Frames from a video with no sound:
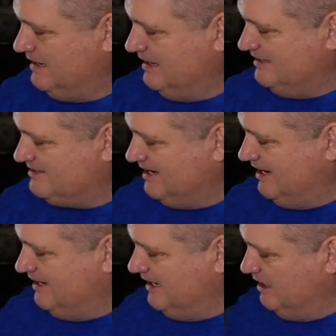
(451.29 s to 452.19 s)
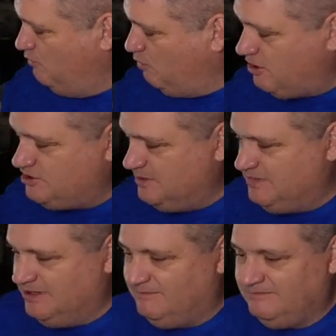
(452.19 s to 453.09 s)
he said, and he worshiped
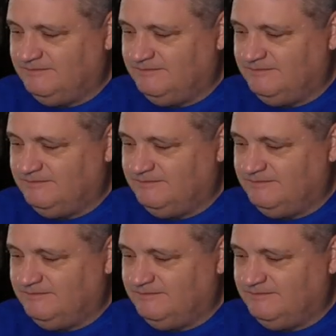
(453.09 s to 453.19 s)
him.